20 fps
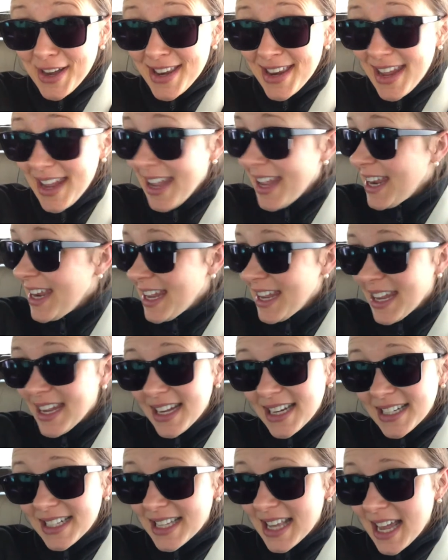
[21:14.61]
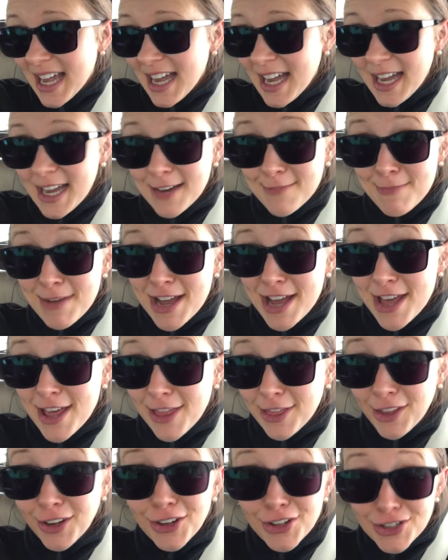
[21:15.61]
It is
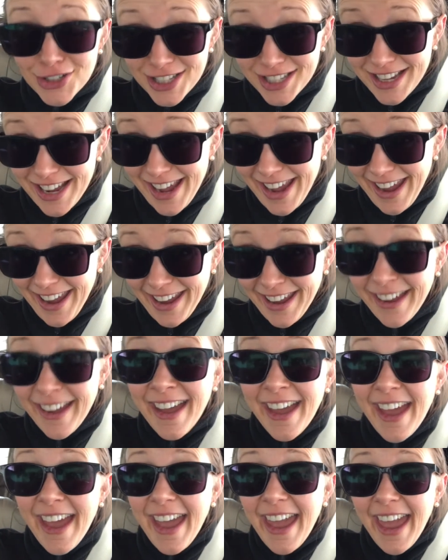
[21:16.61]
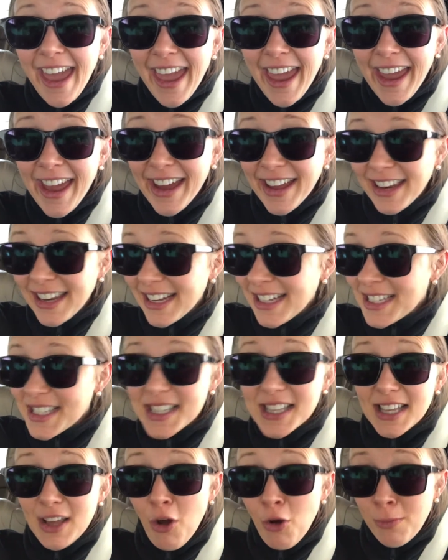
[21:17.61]
Thursday, and it's
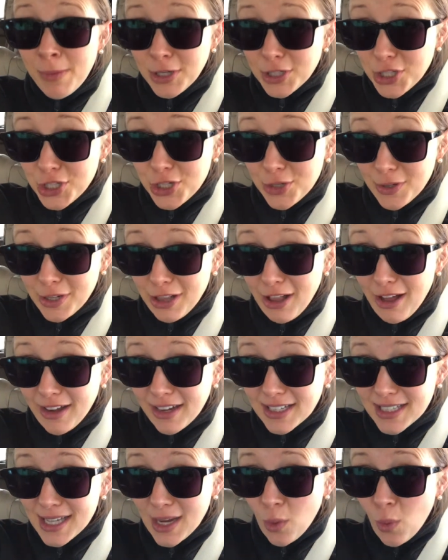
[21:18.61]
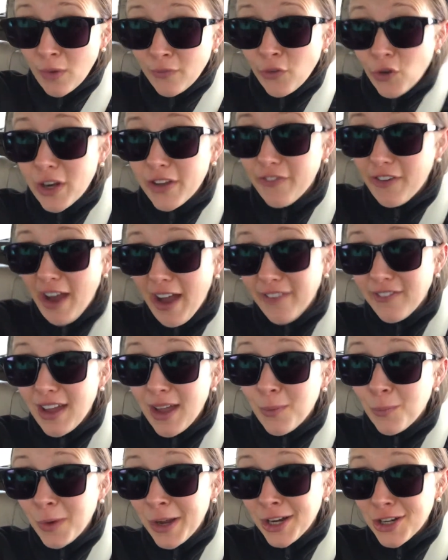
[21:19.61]
almost 2 o'clock. It's like 1:45,
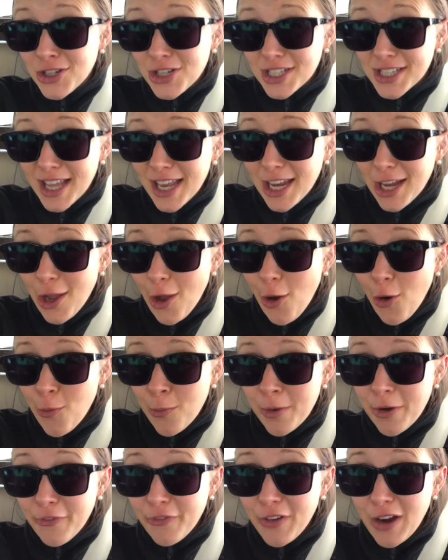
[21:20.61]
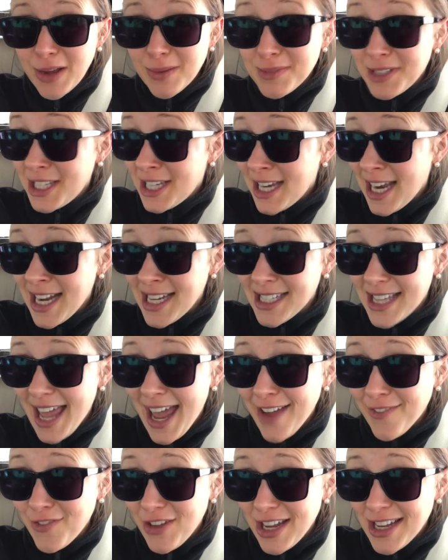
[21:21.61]
and we are just getting home from today's
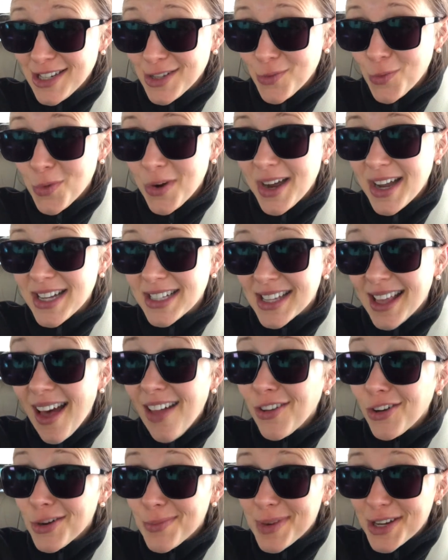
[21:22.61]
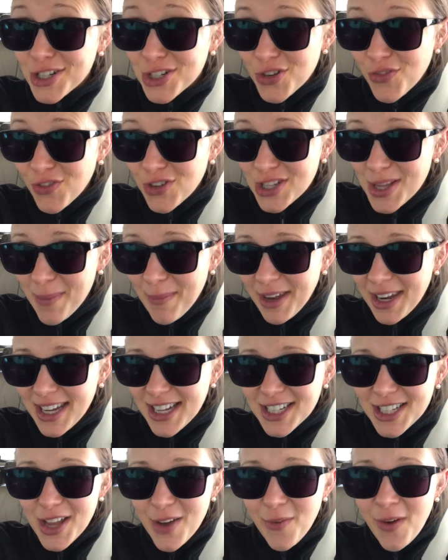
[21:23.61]
Advent was color a picture for somebody.
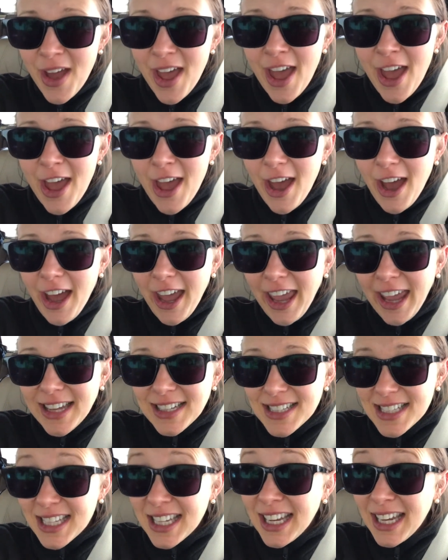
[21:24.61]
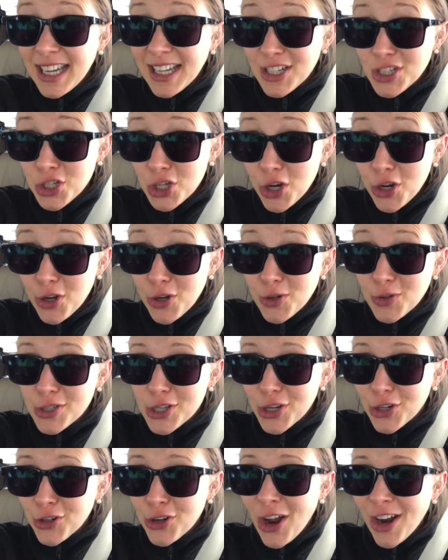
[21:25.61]
So Ainsley chose
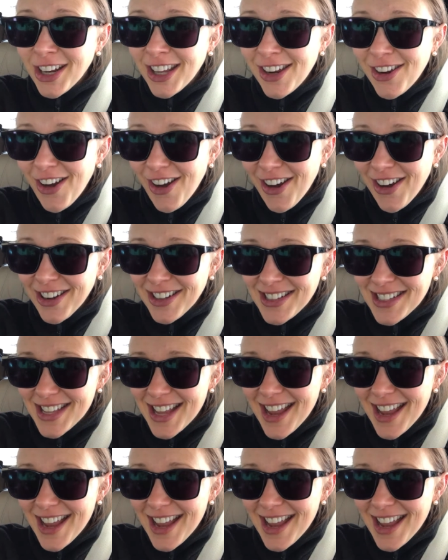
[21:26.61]
her Nani Nons.